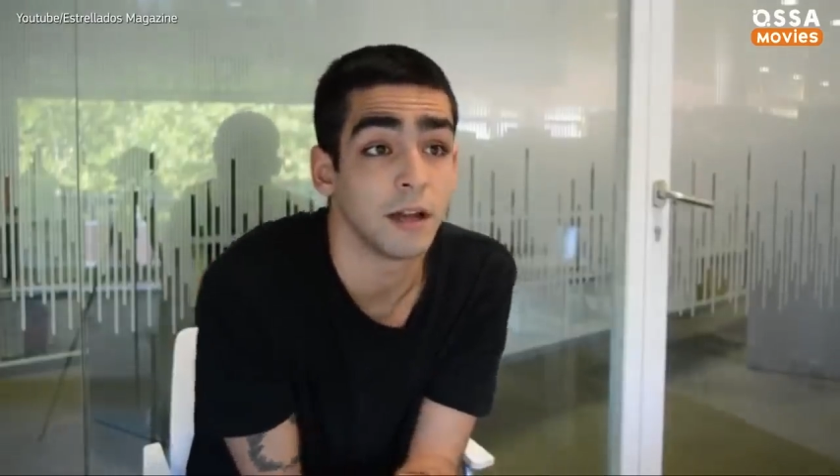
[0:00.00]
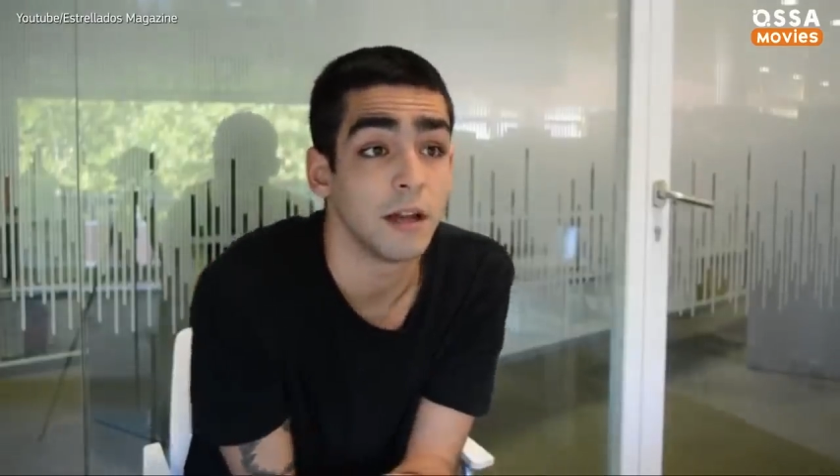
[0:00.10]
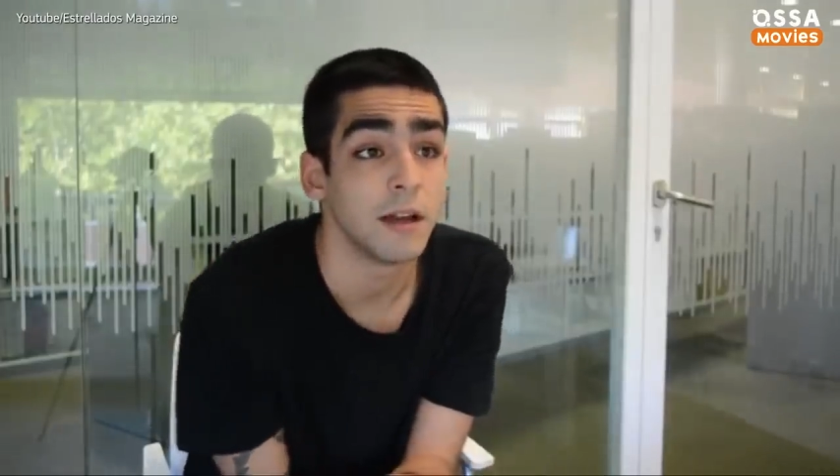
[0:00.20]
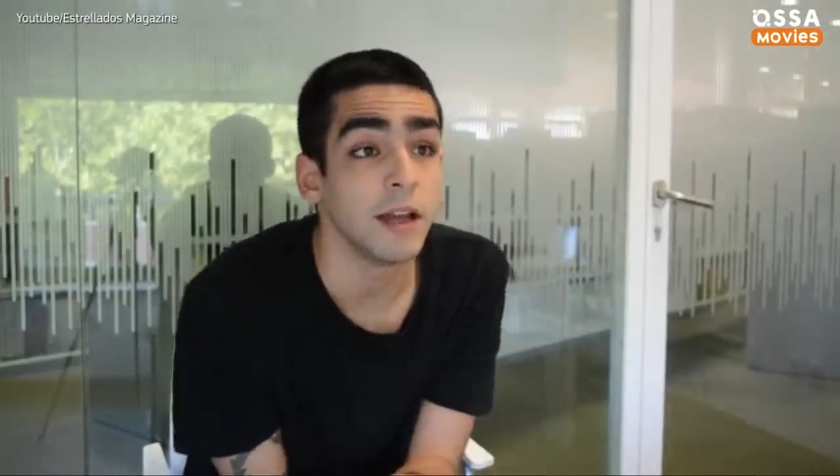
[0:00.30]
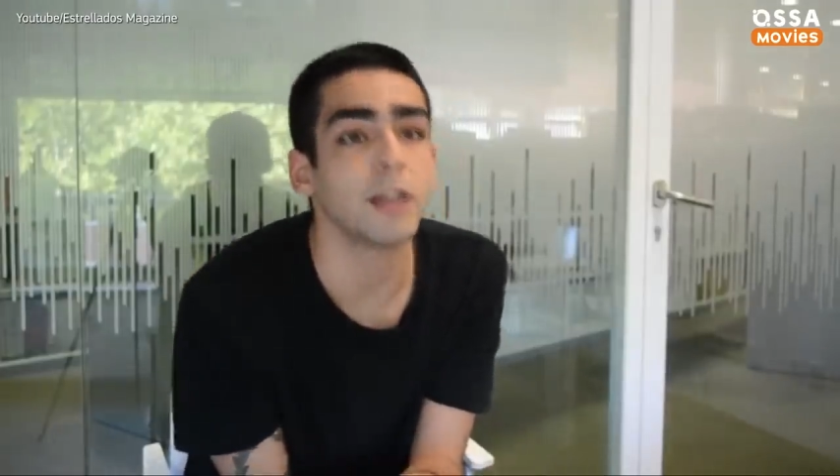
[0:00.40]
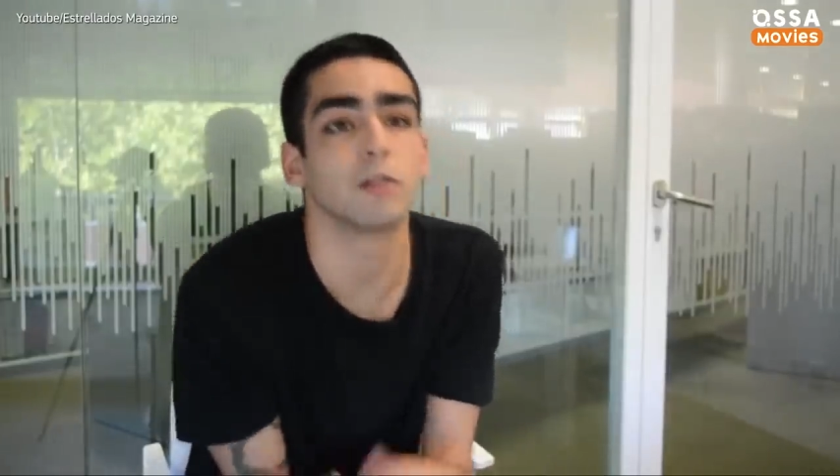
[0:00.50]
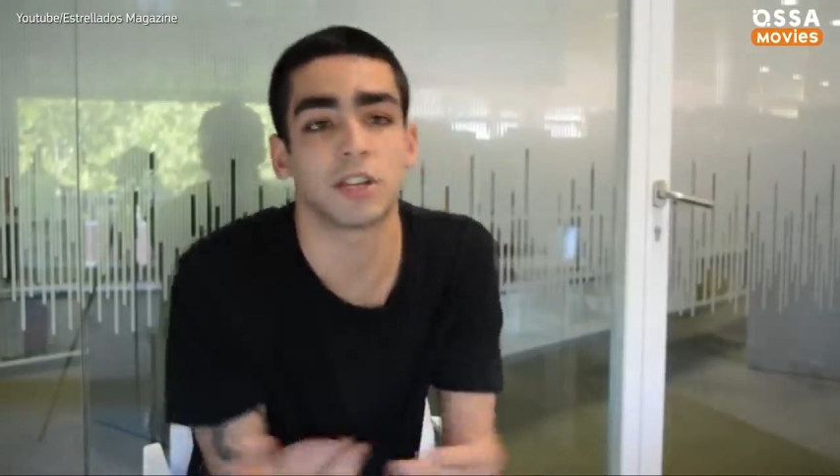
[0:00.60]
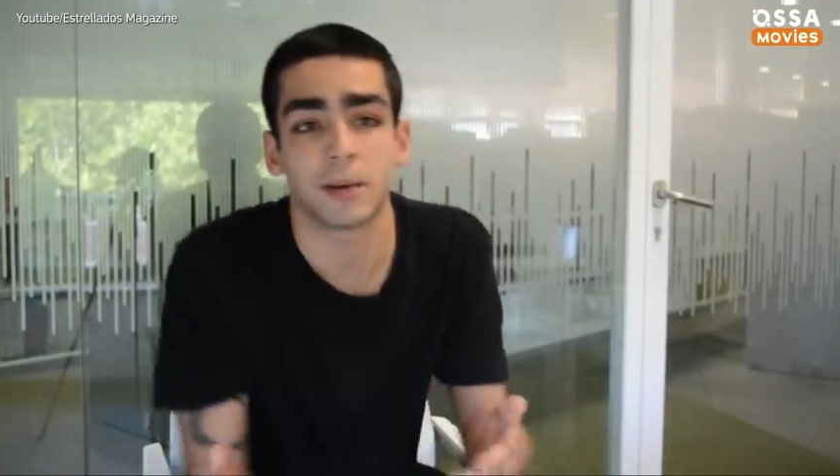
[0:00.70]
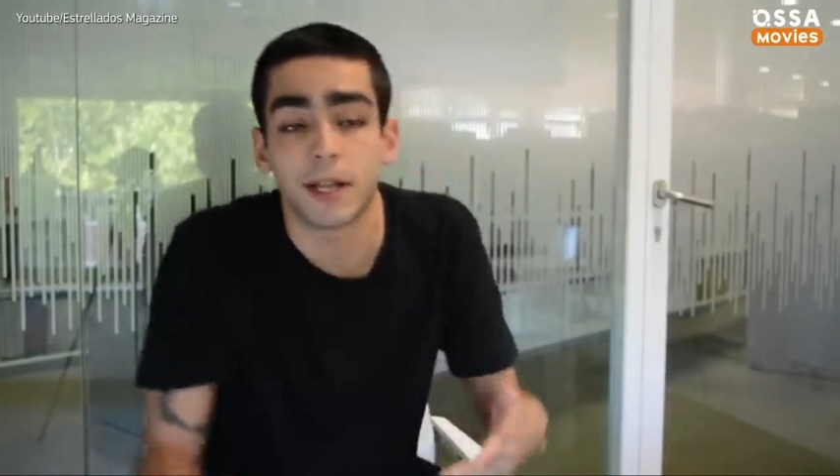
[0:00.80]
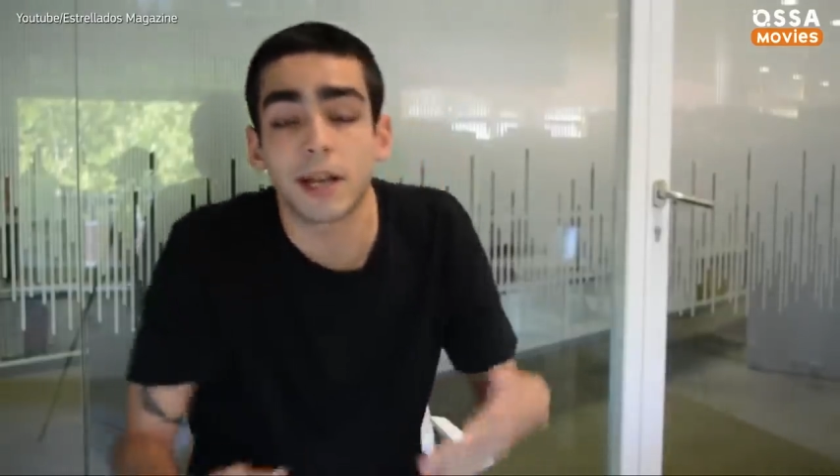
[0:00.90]
special
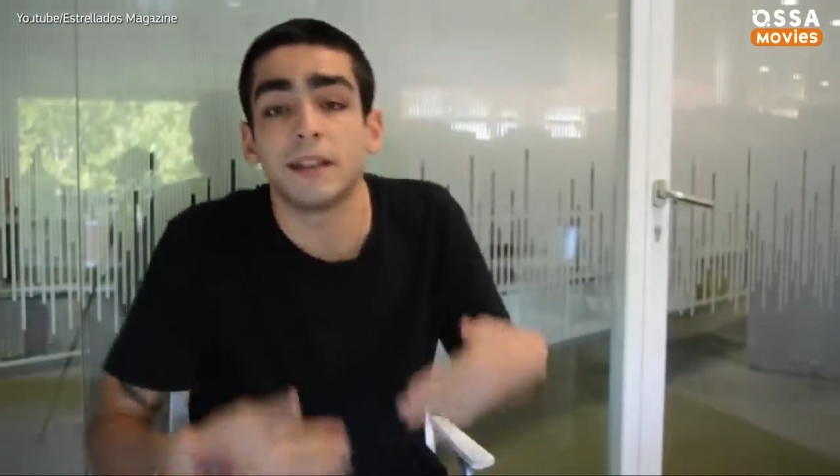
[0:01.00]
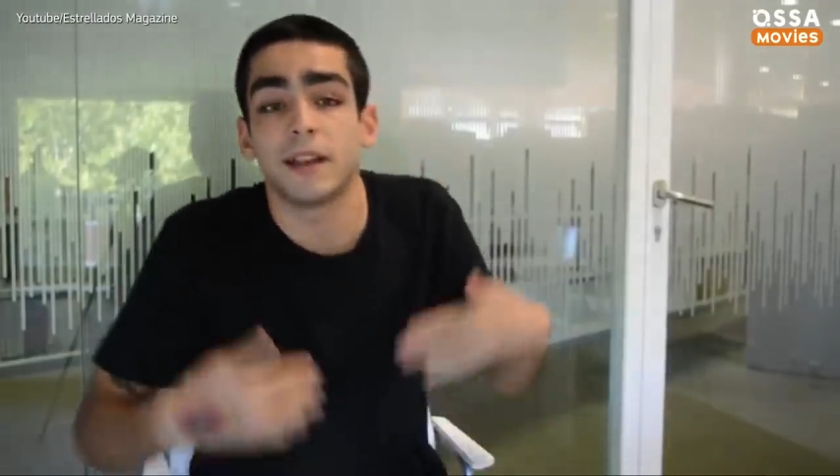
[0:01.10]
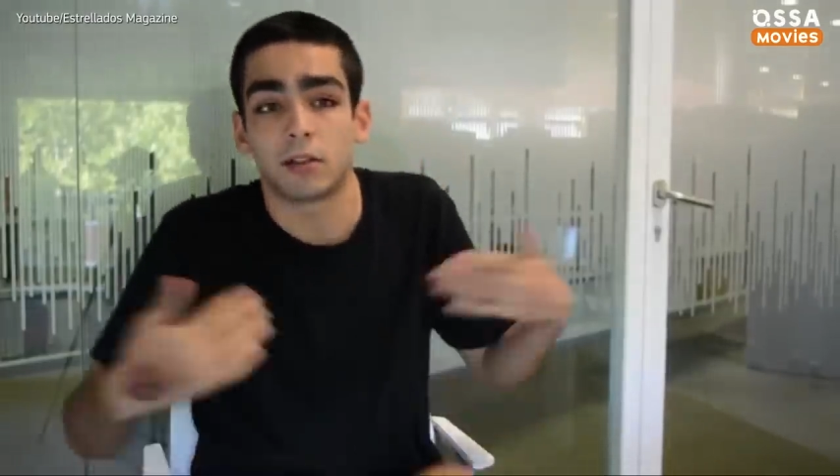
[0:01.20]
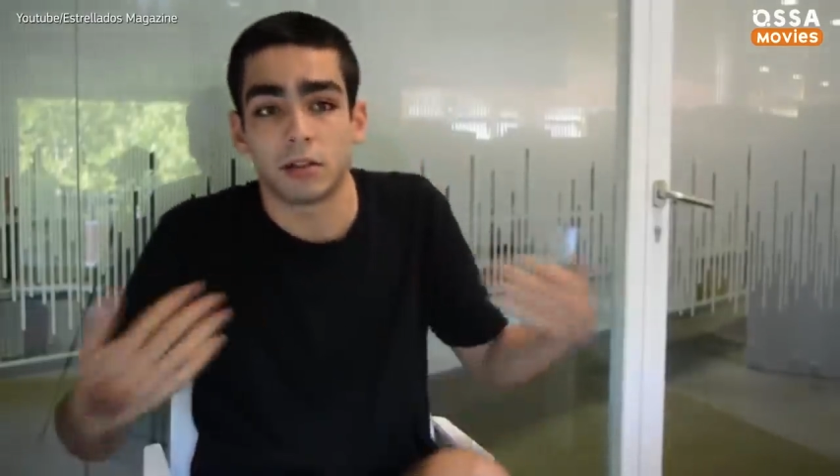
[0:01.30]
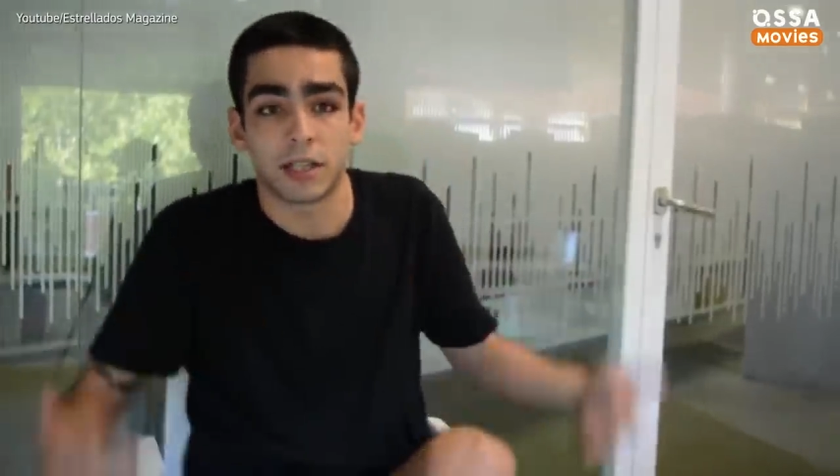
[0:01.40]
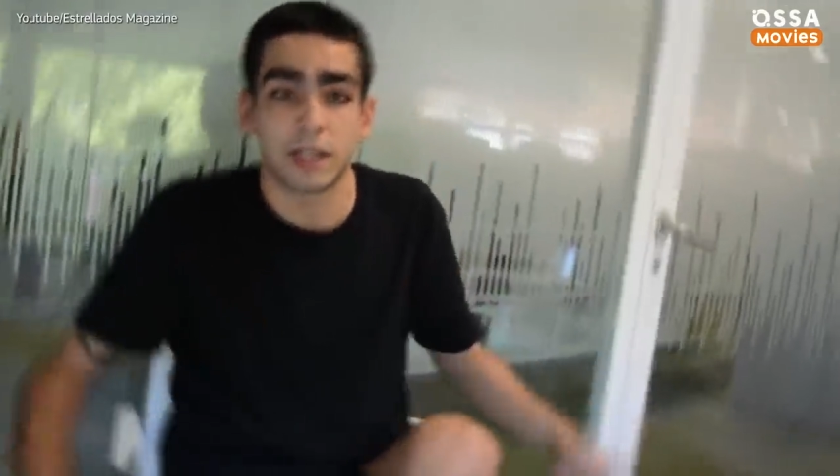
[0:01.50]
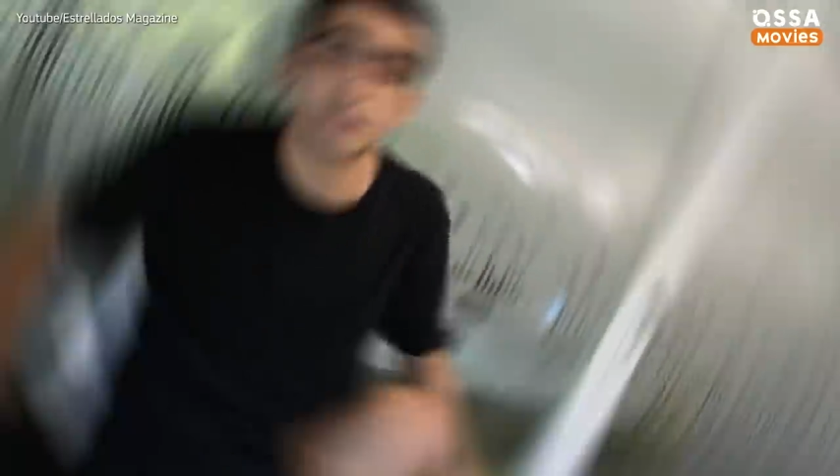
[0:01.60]
nickname in the chat.